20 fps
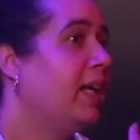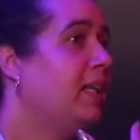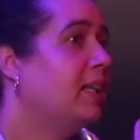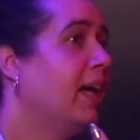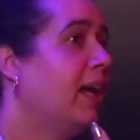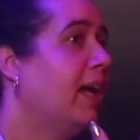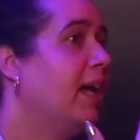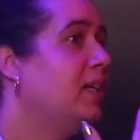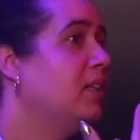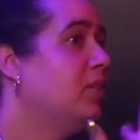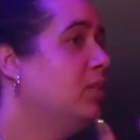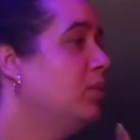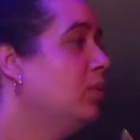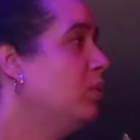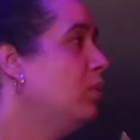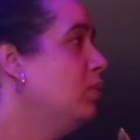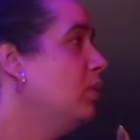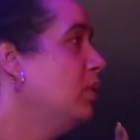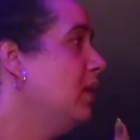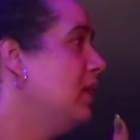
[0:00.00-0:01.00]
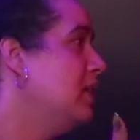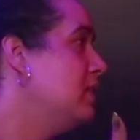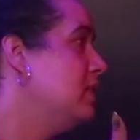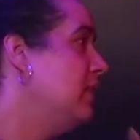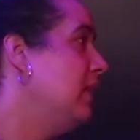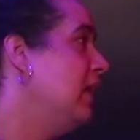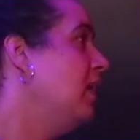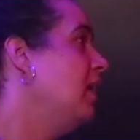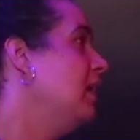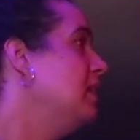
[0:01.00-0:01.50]
Like dude is
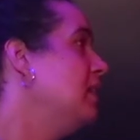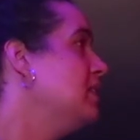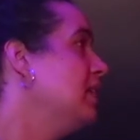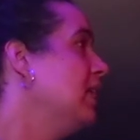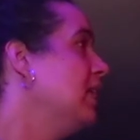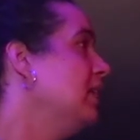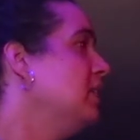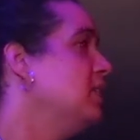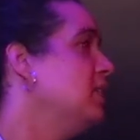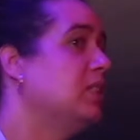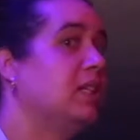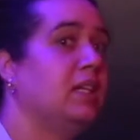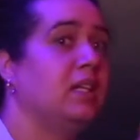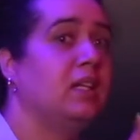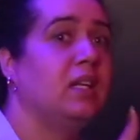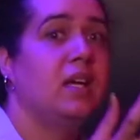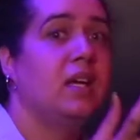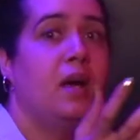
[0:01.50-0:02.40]
very intelligent.